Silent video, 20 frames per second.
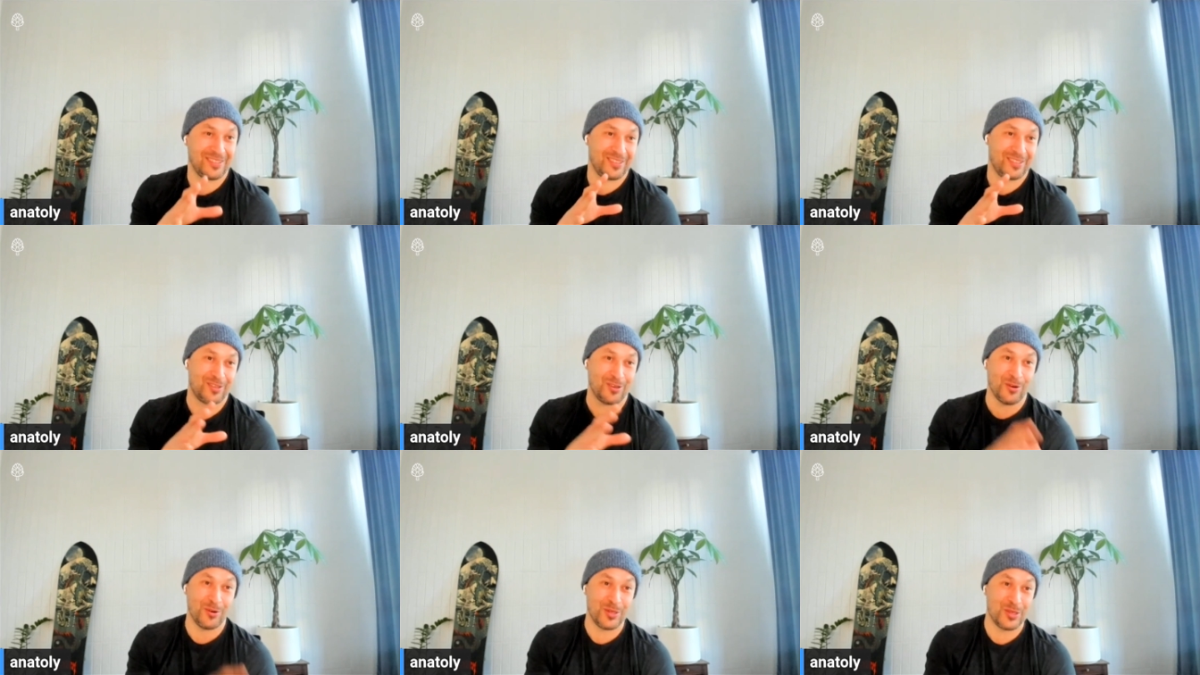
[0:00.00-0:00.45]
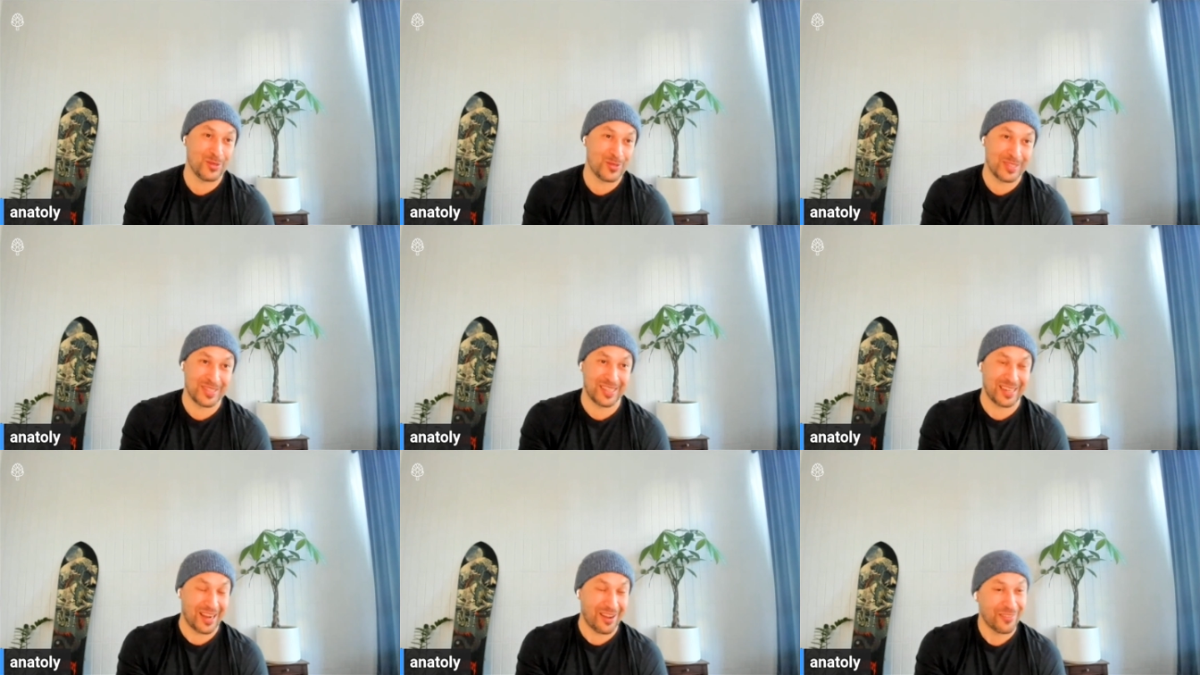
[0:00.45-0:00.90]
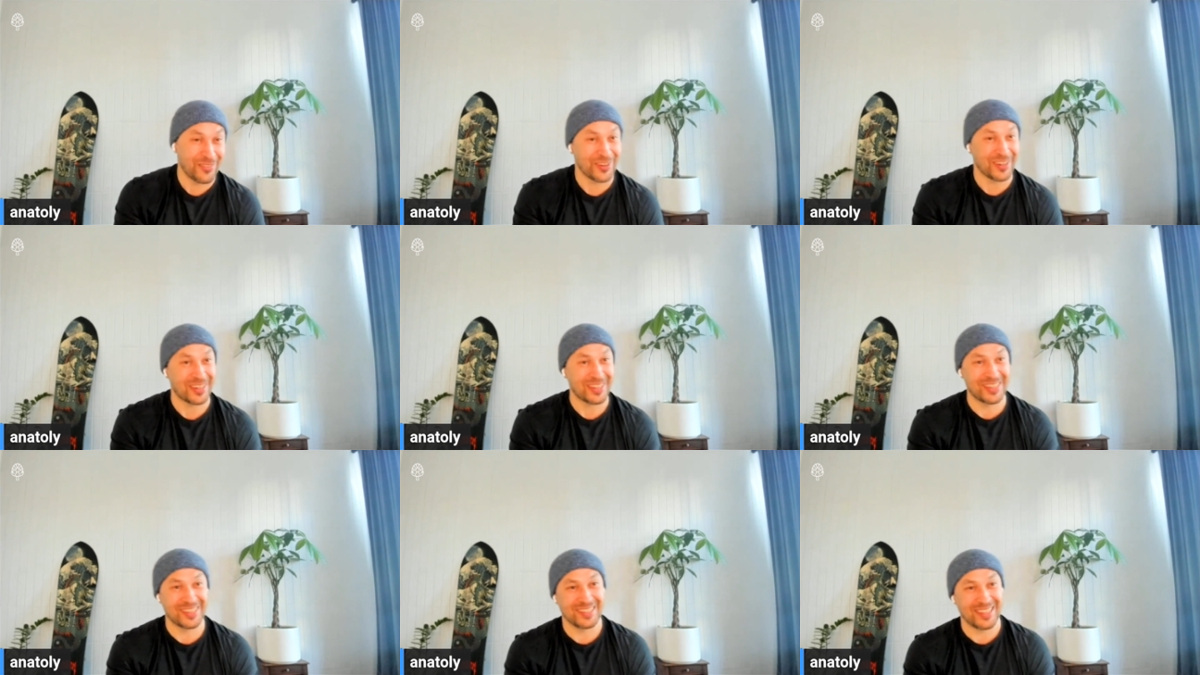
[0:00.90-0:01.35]
Go use the
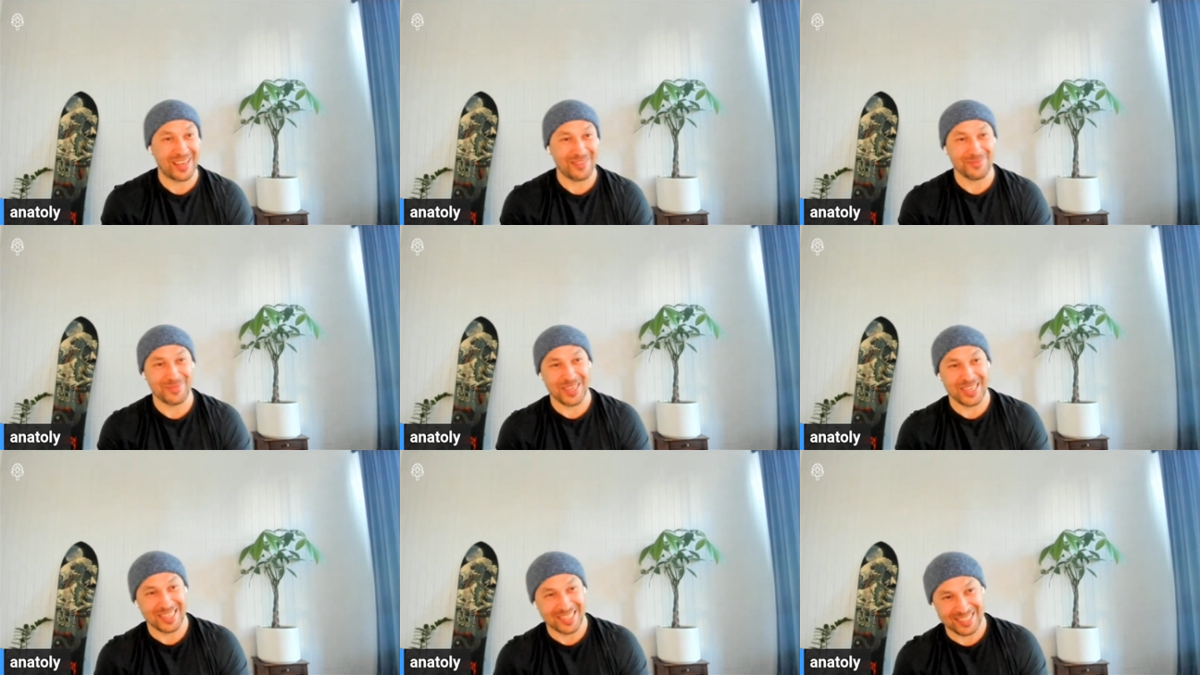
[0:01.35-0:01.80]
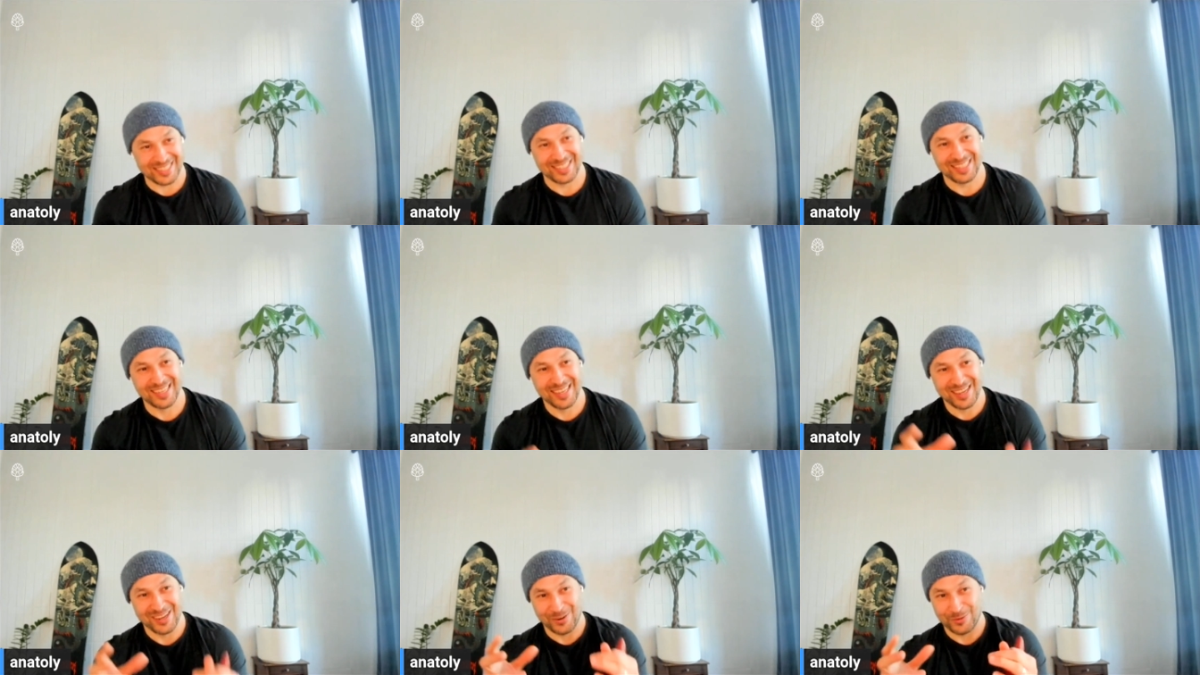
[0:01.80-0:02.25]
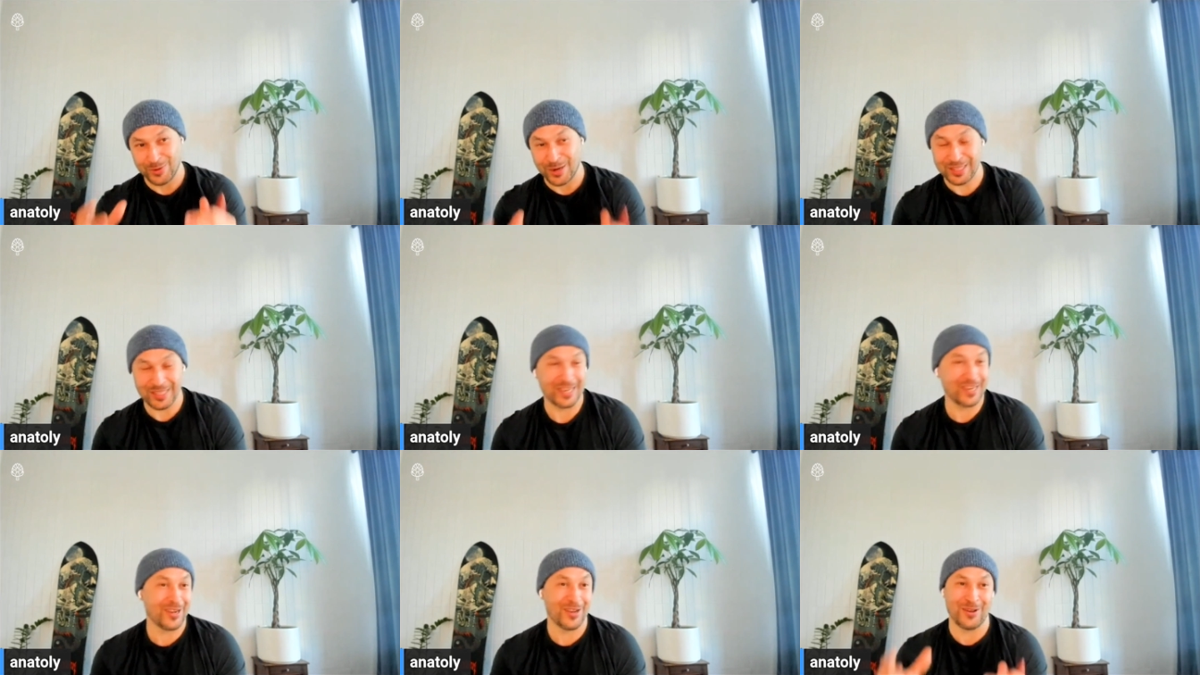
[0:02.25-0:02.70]
network. That means run
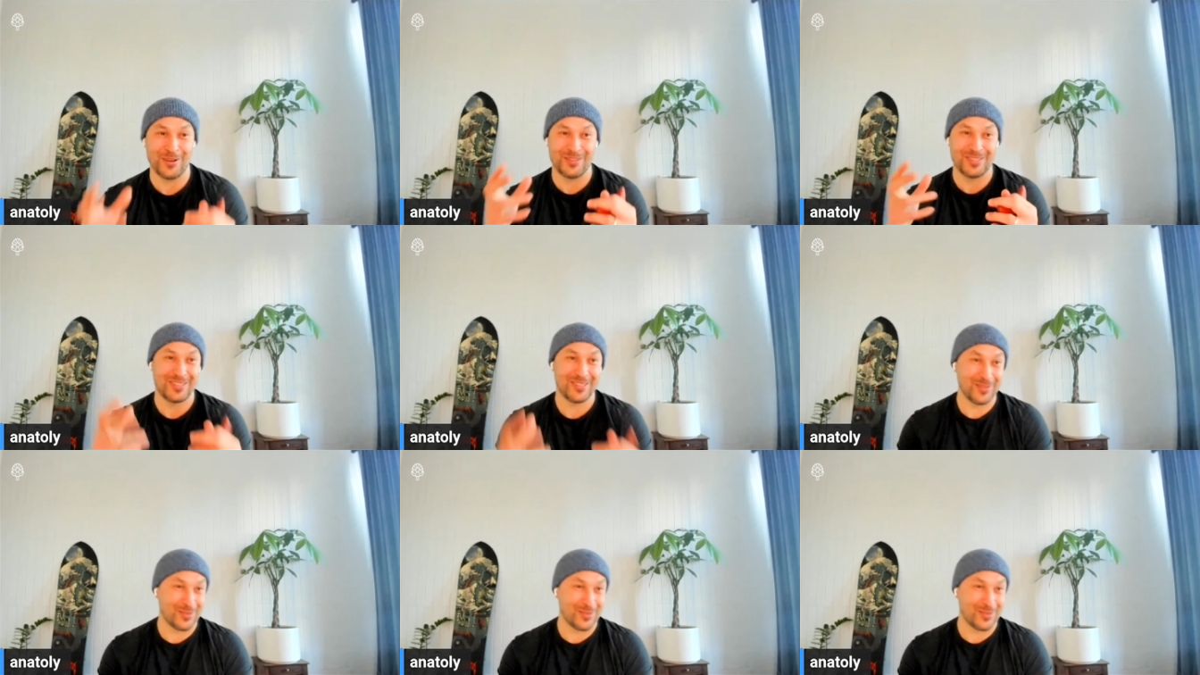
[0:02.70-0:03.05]
the nodes,